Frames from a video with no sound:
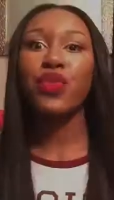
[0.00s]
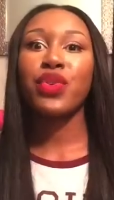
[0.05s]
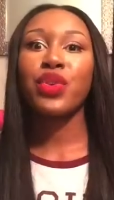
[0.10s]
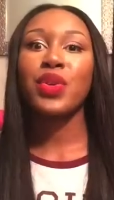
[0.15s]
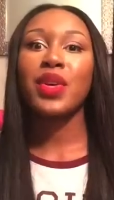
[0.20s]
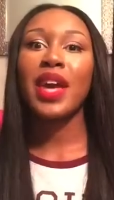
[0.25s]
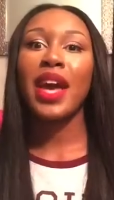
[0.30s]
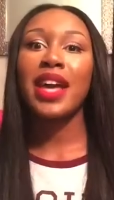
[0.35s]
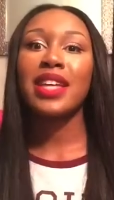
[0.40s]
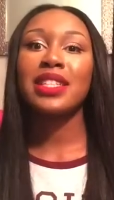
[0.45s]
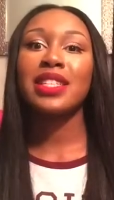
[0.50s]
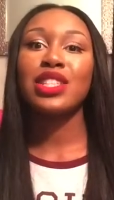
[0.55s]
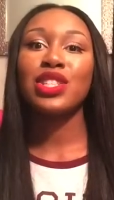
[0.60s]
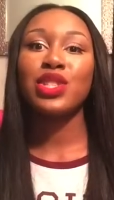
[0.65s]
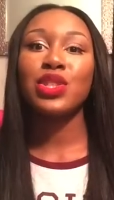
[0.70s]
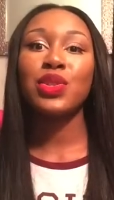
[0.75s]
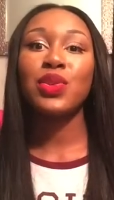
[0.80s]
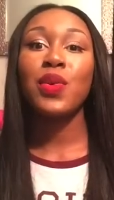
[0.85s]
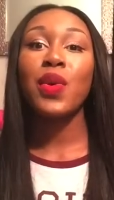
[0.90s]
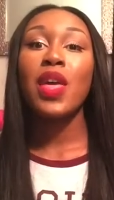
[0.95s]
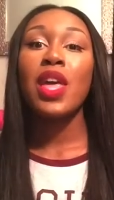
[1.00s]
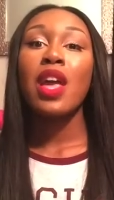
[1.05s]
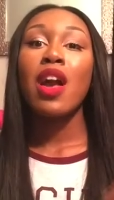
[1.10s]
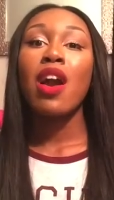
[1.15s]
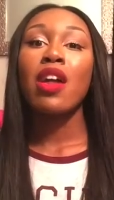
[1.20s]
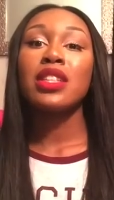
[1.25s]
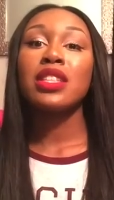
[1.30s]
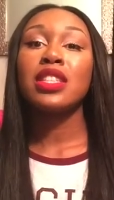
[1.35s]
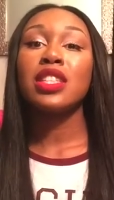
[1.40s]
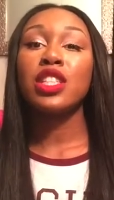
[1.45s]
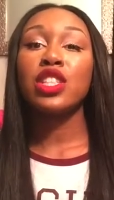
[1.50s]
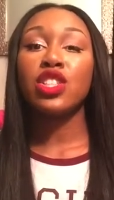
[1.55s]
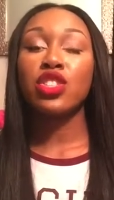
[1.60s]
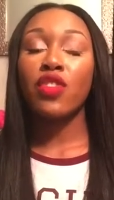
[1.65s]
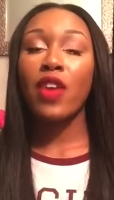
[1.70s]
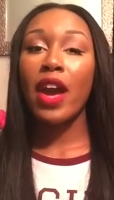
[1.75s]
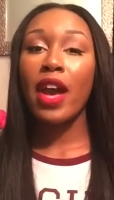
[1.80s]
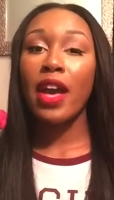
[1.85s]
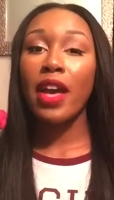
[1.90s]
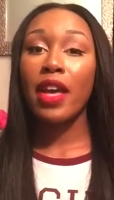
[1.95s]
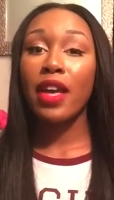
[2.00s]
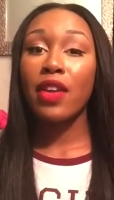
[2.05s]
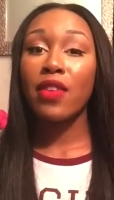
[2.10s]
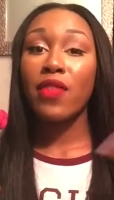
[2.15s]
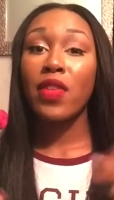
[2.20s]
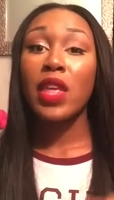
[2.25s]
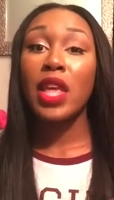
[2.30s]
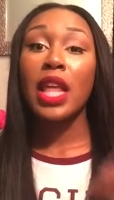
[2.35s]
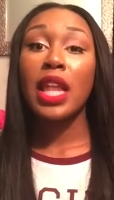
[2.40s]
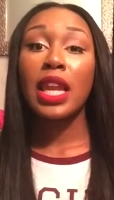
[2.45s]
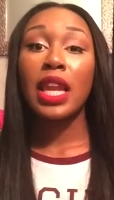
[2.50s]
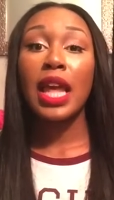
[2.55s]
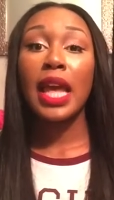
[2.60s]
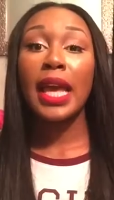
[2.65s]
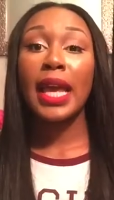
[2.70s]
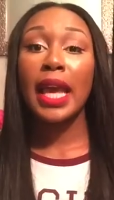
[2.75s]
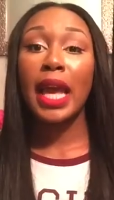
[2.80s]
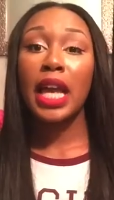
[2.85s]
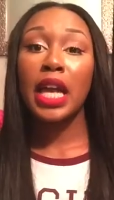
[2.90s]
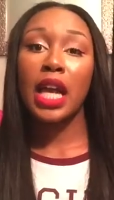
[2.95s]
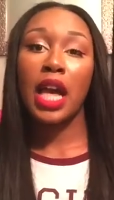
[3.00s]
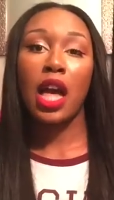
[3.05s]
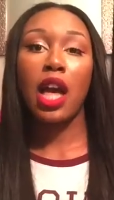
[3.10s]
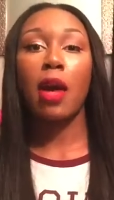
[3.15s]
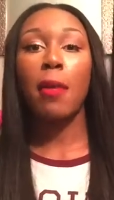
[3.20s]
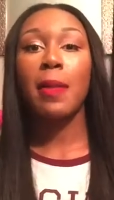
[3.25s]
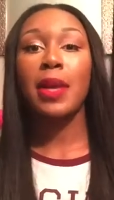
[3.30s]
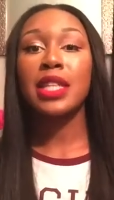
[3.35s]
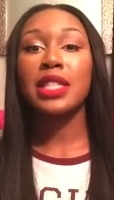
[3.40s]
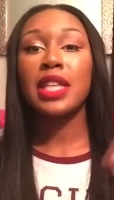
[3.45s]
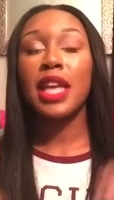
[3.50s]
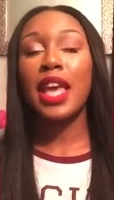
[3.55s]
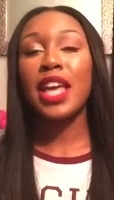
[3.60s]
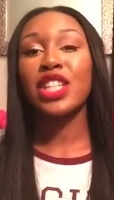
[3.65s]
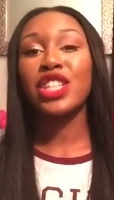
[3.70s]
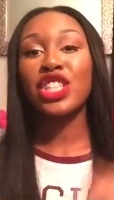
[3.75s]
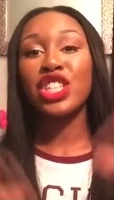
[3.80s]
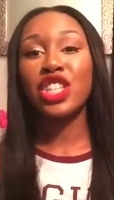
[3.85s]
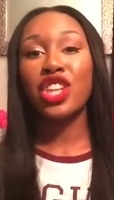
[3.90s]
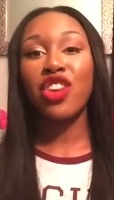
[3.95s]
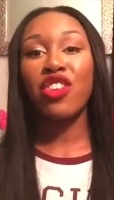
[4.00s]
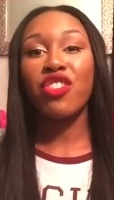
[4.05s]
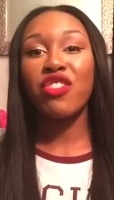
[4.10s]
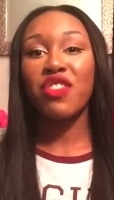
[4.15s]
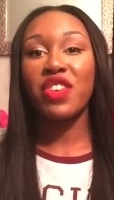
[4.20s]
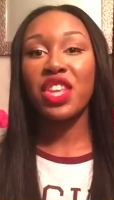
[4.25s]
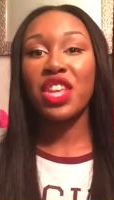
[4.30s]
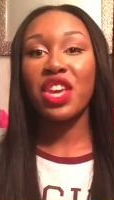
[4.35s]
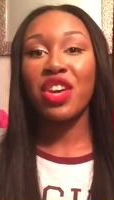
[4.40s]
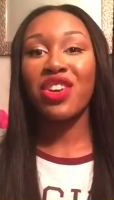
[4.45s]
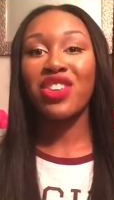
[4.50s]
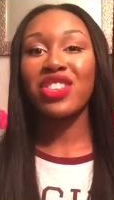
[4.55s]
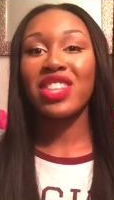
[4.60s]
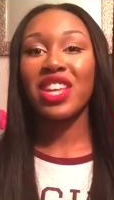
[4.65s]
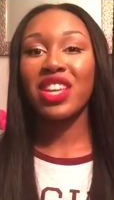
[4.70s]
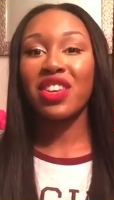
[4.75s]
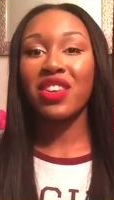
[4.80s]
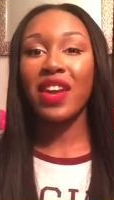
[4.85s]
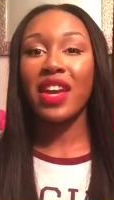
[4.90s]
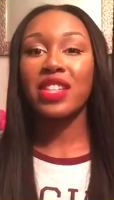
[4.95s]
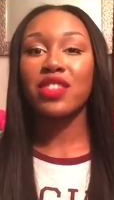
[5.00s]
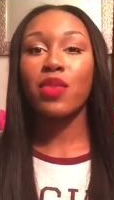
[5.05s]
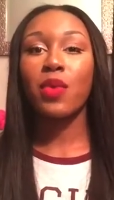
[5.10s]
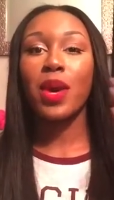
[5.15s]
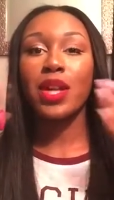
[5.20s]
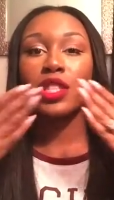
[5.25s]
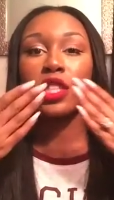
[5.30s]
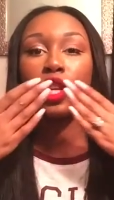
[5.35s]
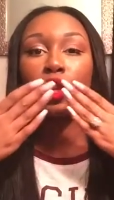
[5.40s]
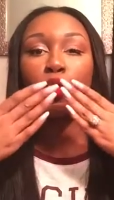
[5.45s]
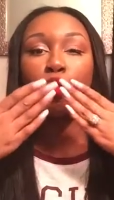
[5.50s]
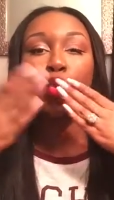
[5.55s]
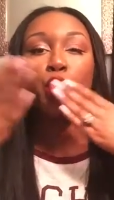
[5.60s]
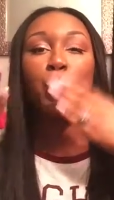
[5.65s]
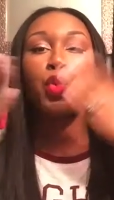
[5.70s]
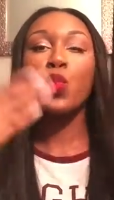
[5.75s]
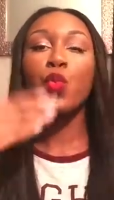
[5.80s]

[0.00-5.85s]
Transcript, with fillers: for you guys to do. Subscribe, like, comment, and share the video. Thank you guys for watching.